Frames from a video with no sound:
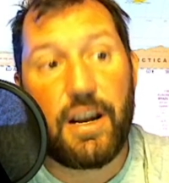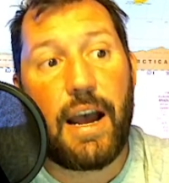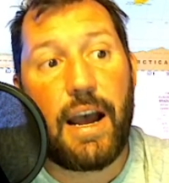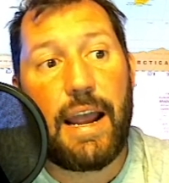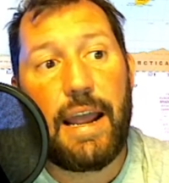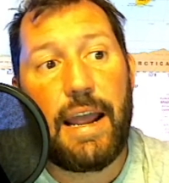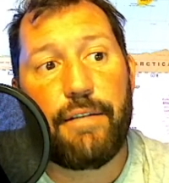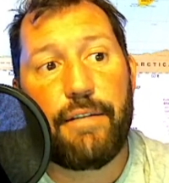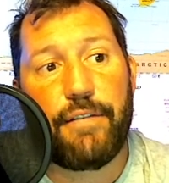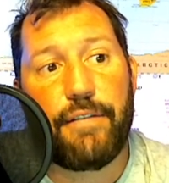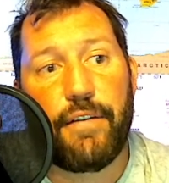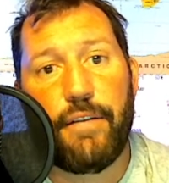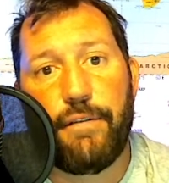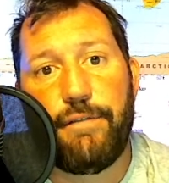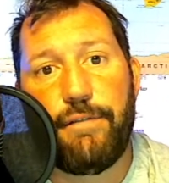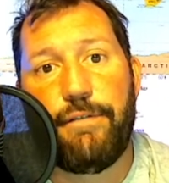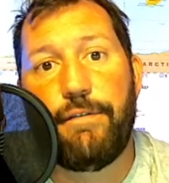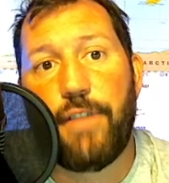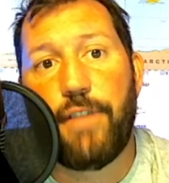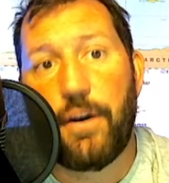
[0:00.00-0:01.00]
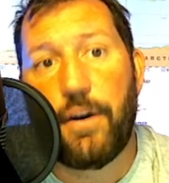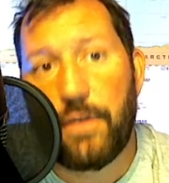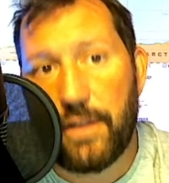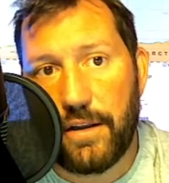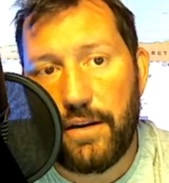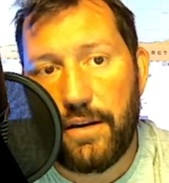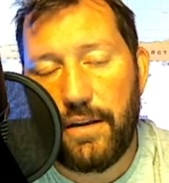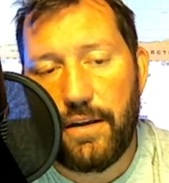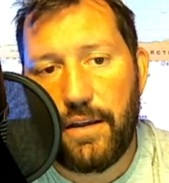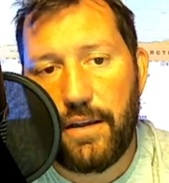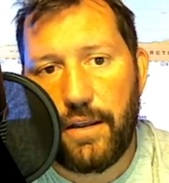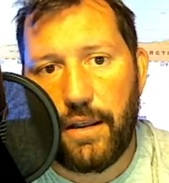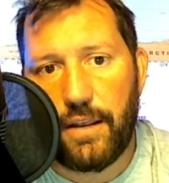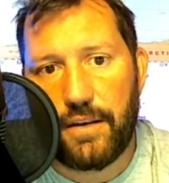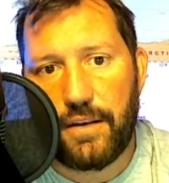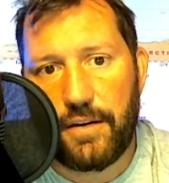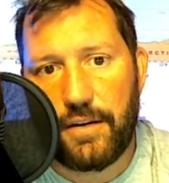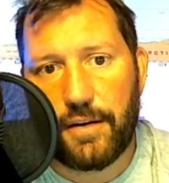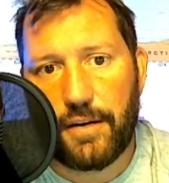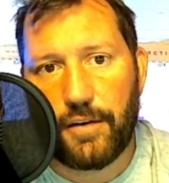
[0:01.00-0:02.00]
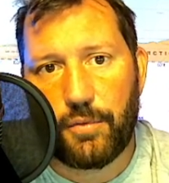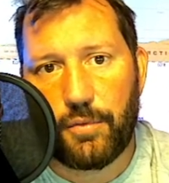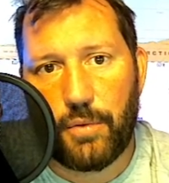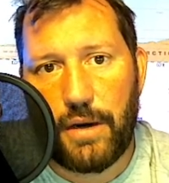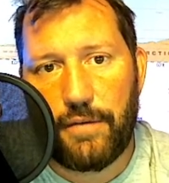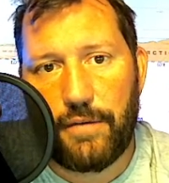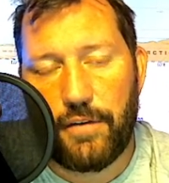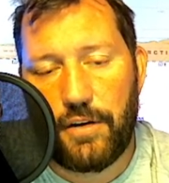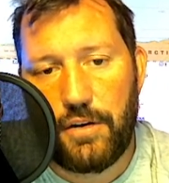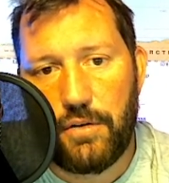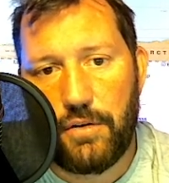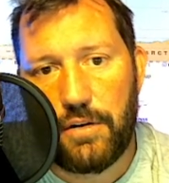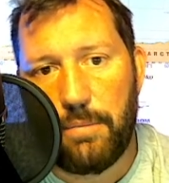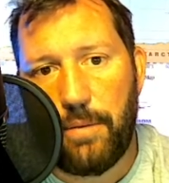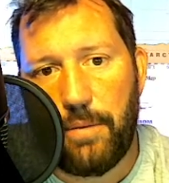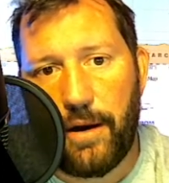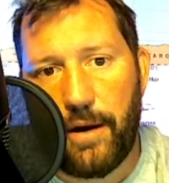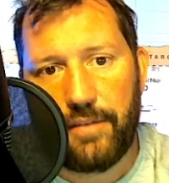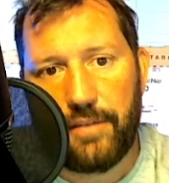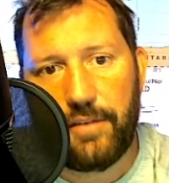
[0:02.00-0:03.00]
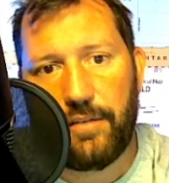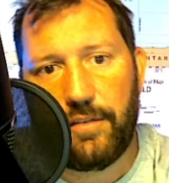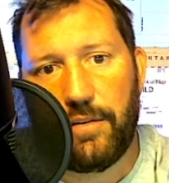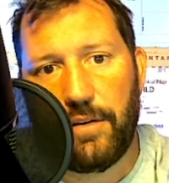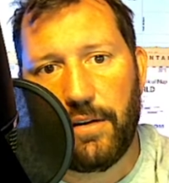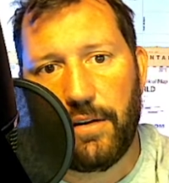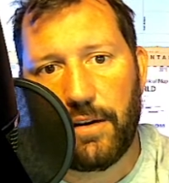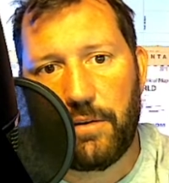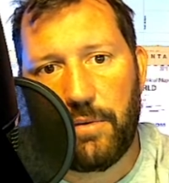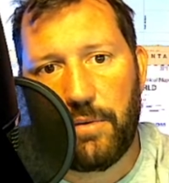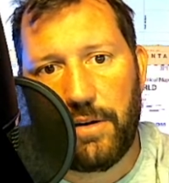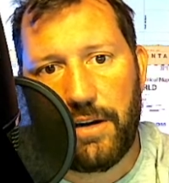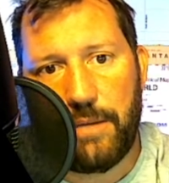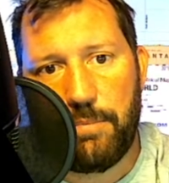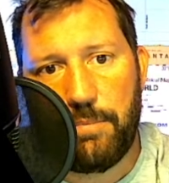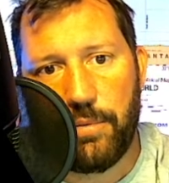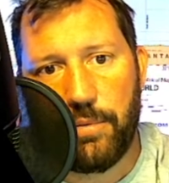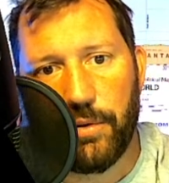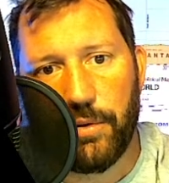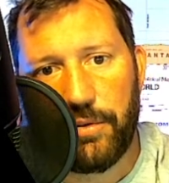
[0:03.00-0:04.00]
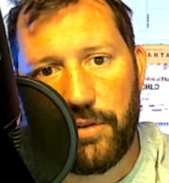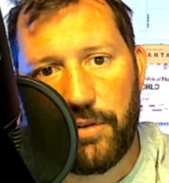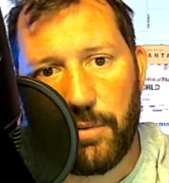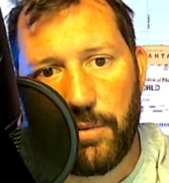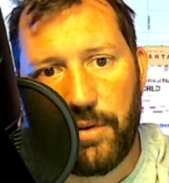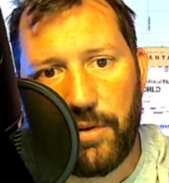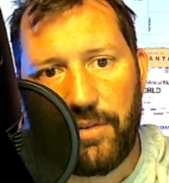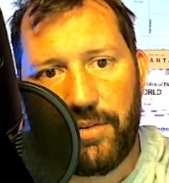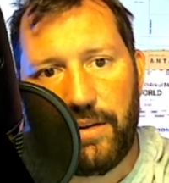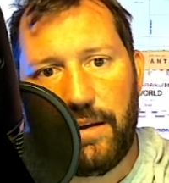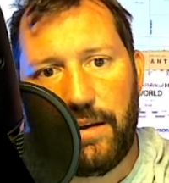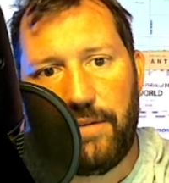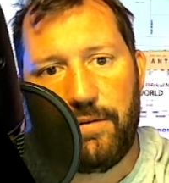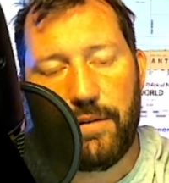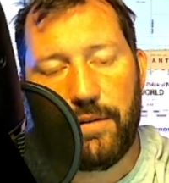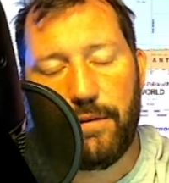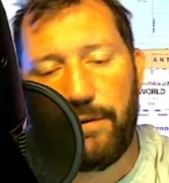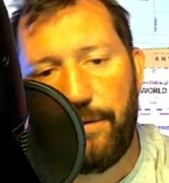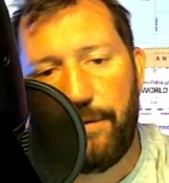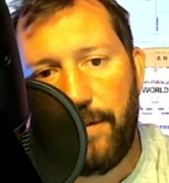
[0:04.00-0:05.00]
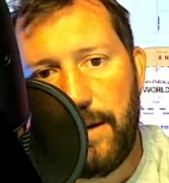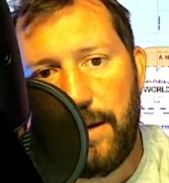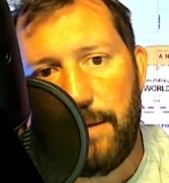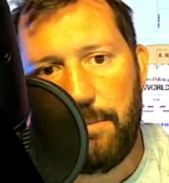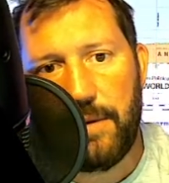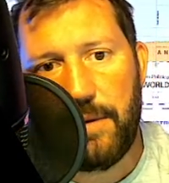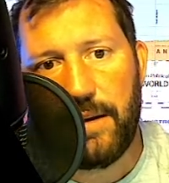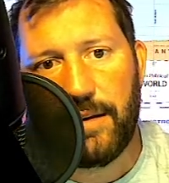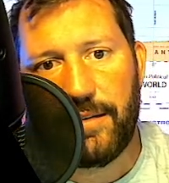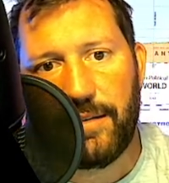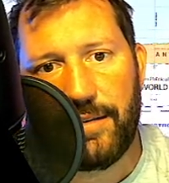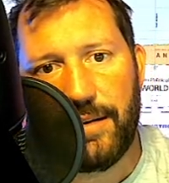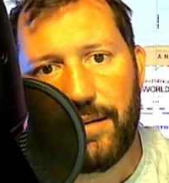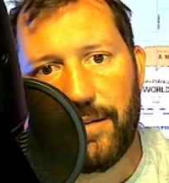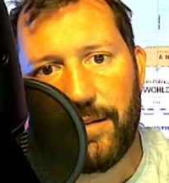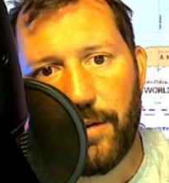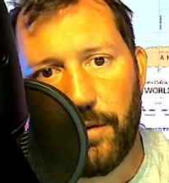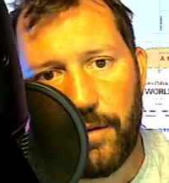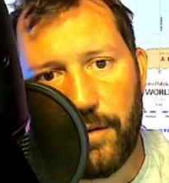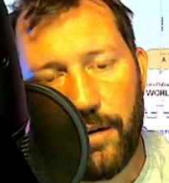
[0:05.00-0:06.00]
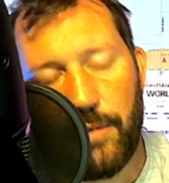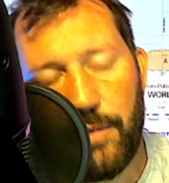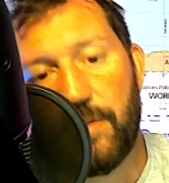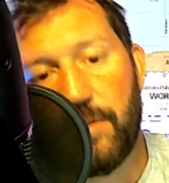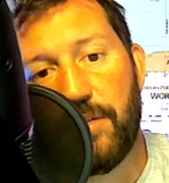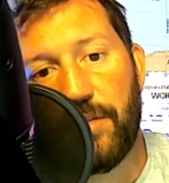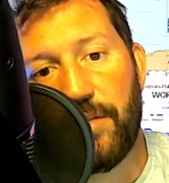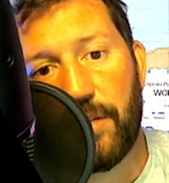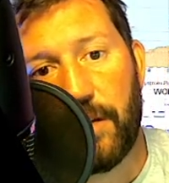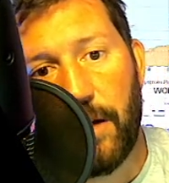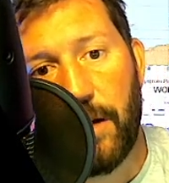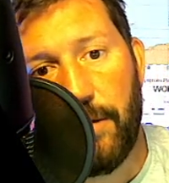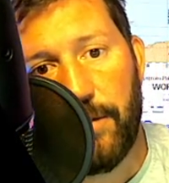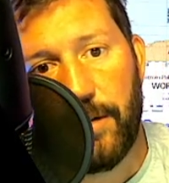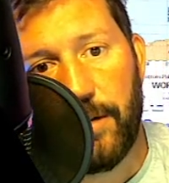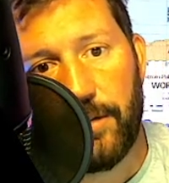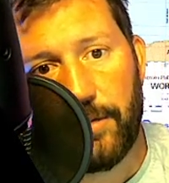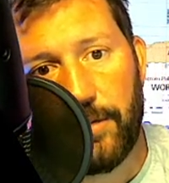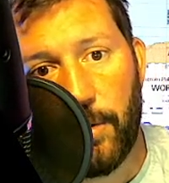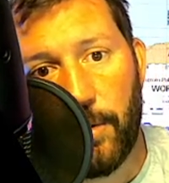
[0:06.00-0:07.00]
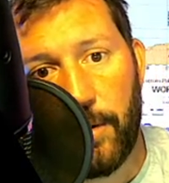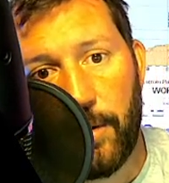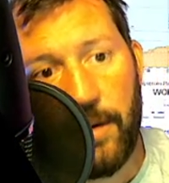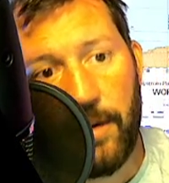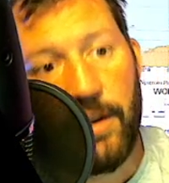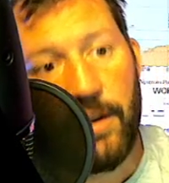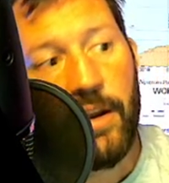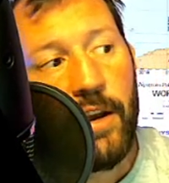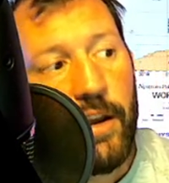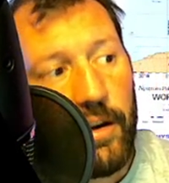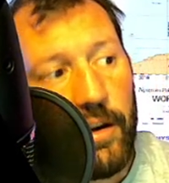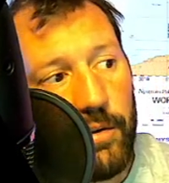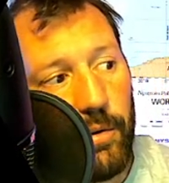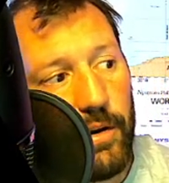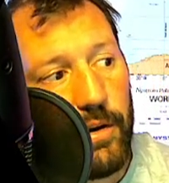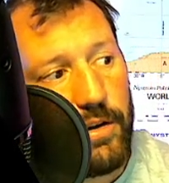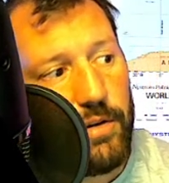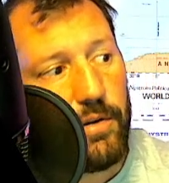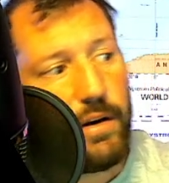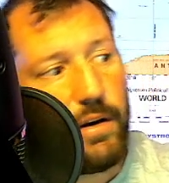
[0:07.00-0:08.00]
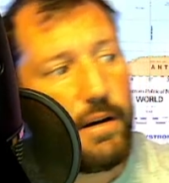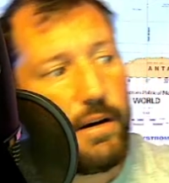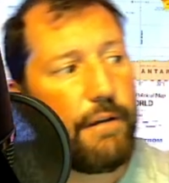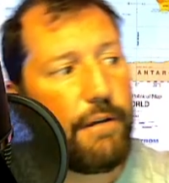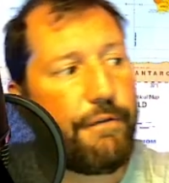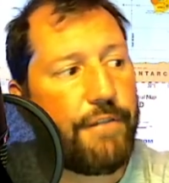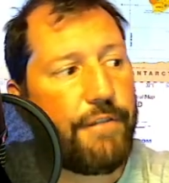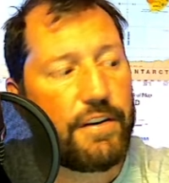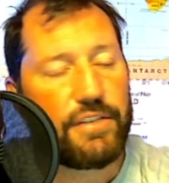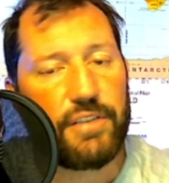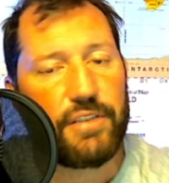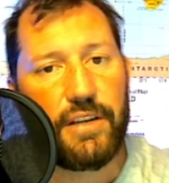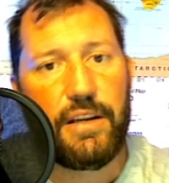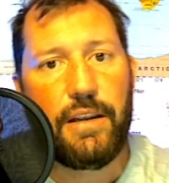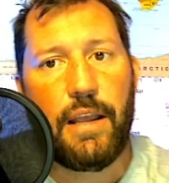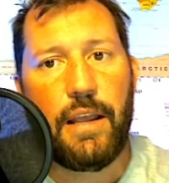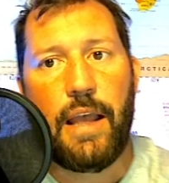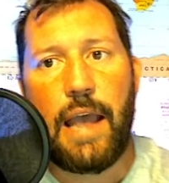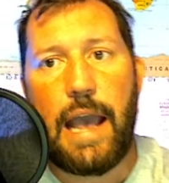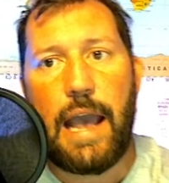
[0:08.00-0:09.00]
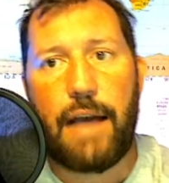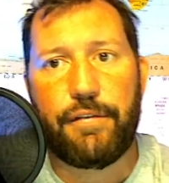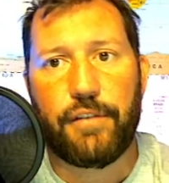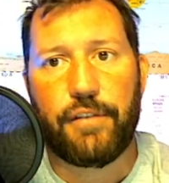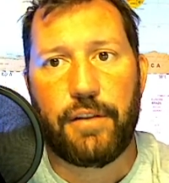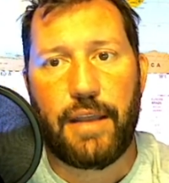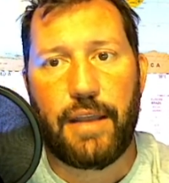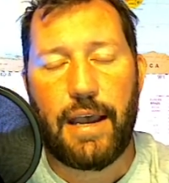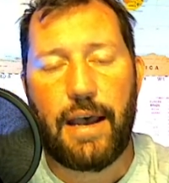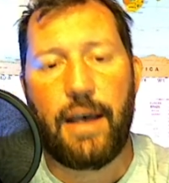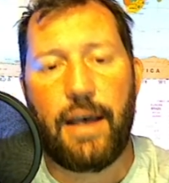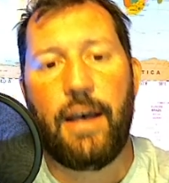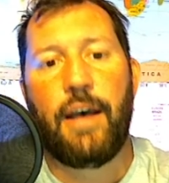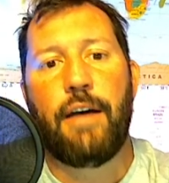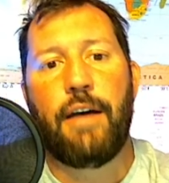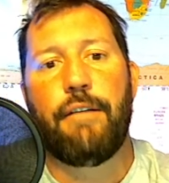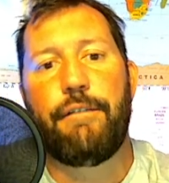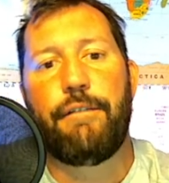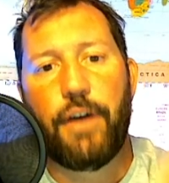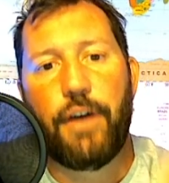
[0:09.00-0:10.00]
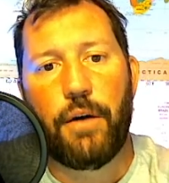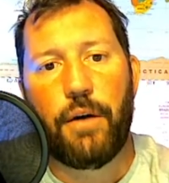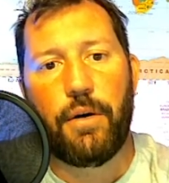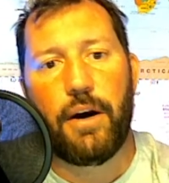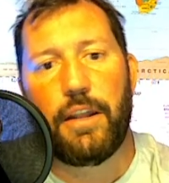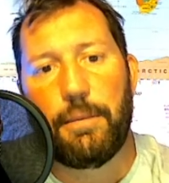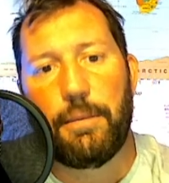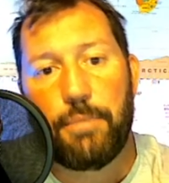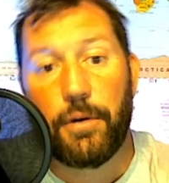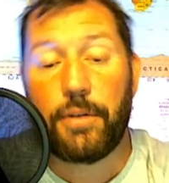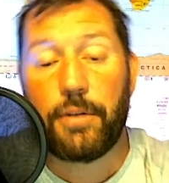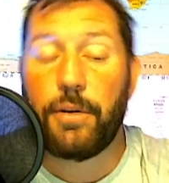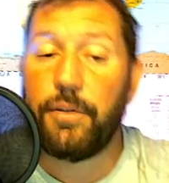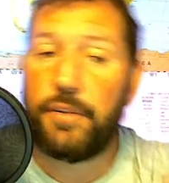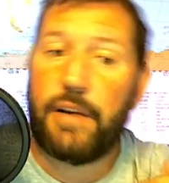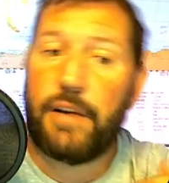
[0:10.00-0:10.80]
I have voted because whenever you deposit to the liquidity pools, you receive the VBNT token, which is a governance token, to where you can officially, after that, vote on the protocols.